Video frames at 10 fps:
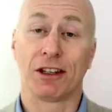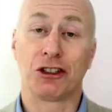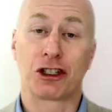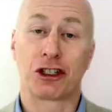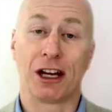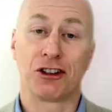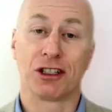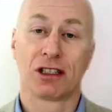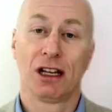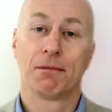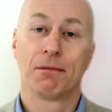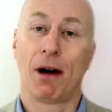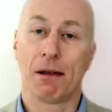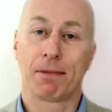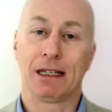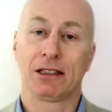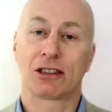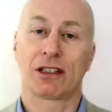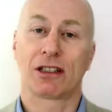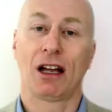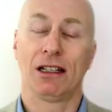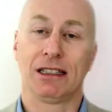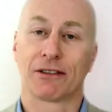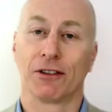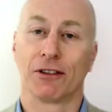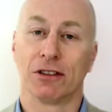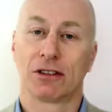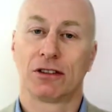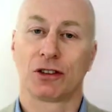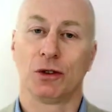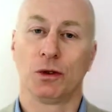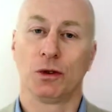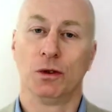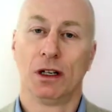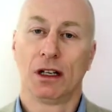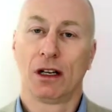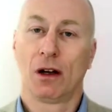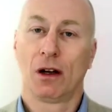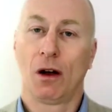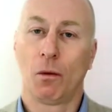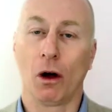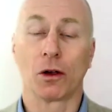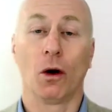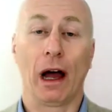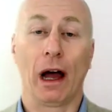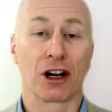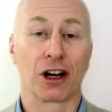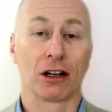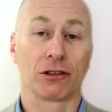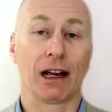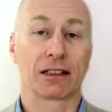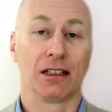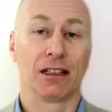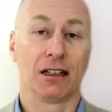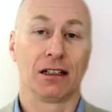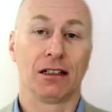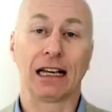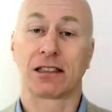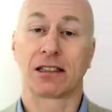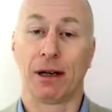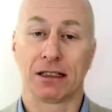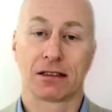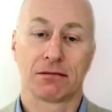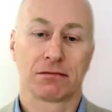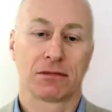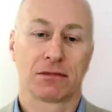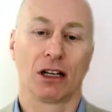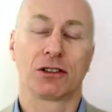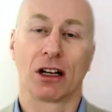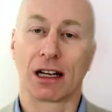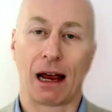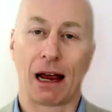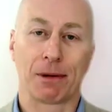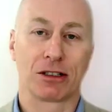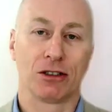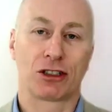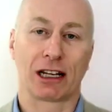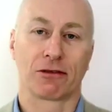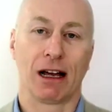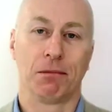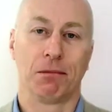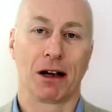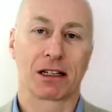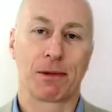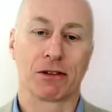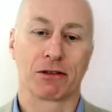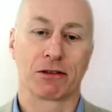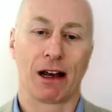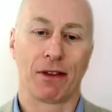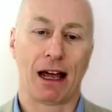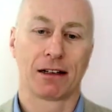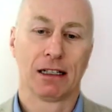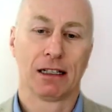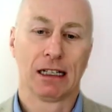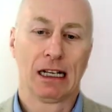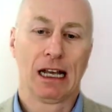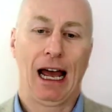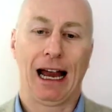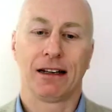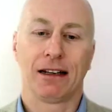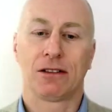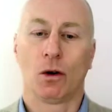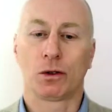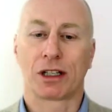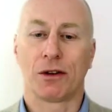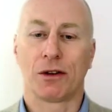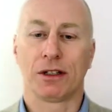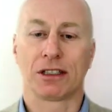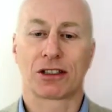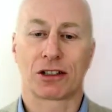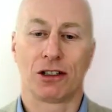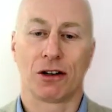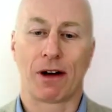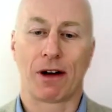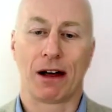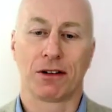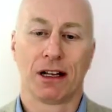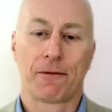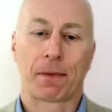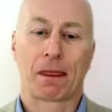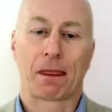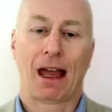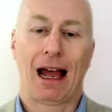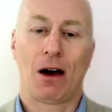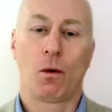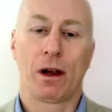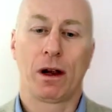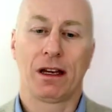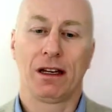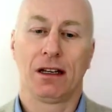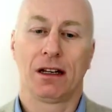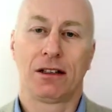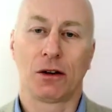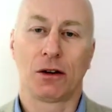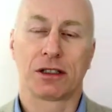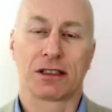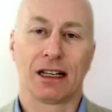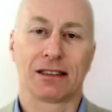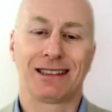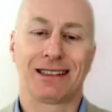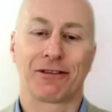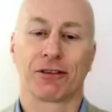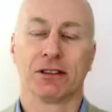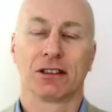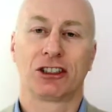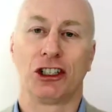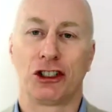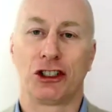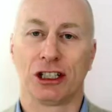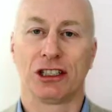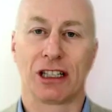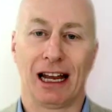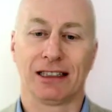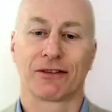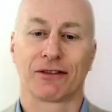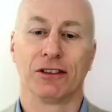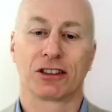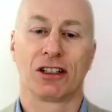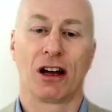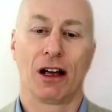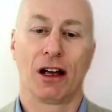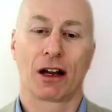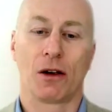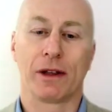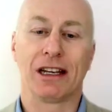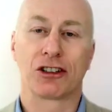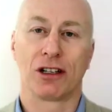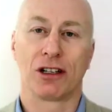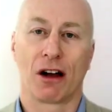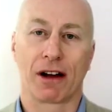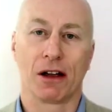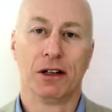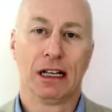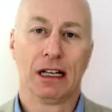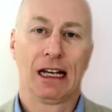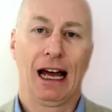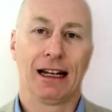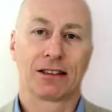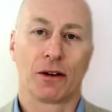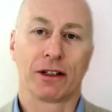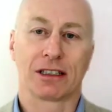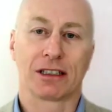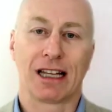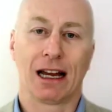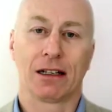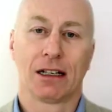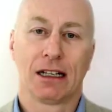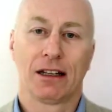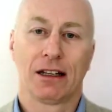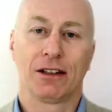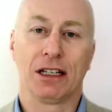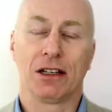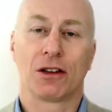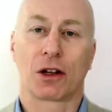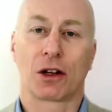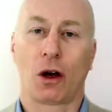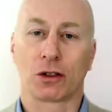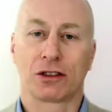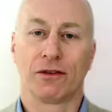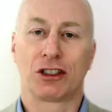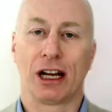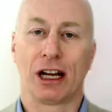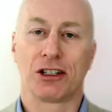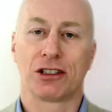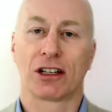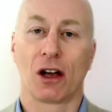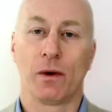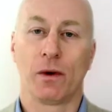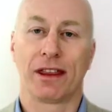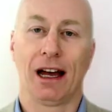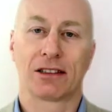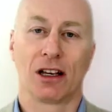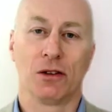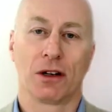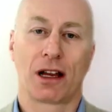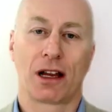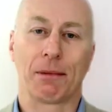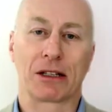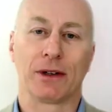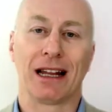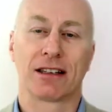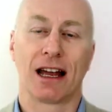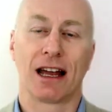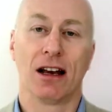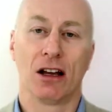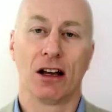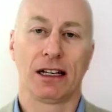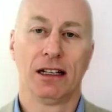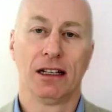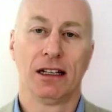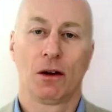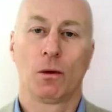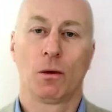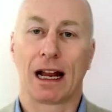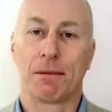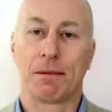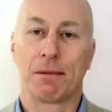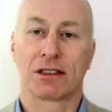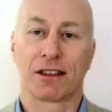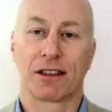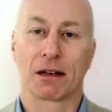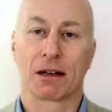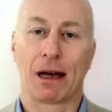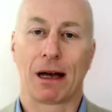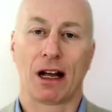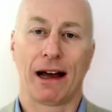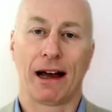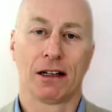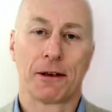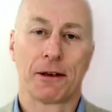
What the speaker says: these changes might be slightly different to what your HR director estimates. So certainly happy to chat around my experience around that. And also the discussion around how we notice there's different synergies and different go with each scenario, and so understand the cost of the changes to go with that. So coming to an end state early will enable us to think about our